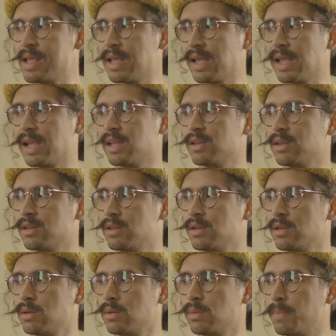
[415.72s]

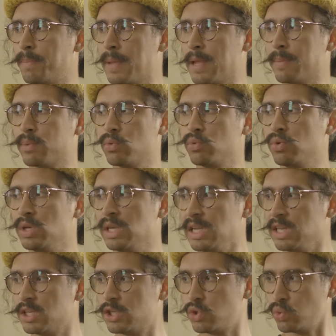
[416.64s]
And people
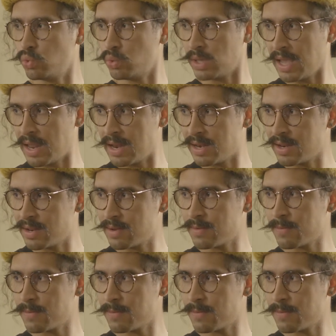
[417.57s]
need to get